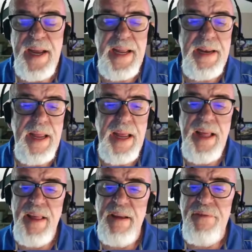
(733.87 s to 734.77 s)
And
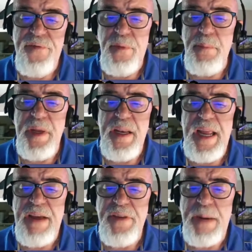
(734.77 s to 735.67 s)
for me to
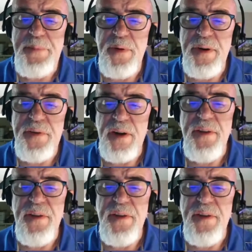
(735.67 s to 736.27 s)
have the opportunity to talk